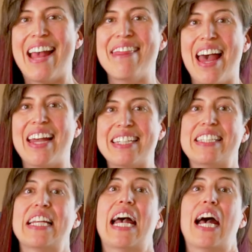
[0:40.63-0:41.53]
And that
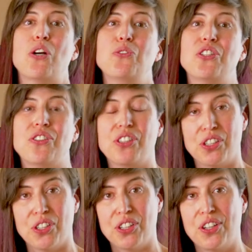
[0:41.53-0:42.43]
is how to
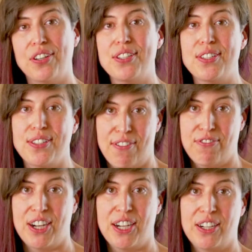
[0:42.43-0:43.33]
secure
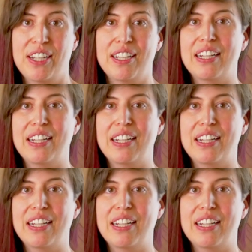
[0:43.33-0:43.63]
software.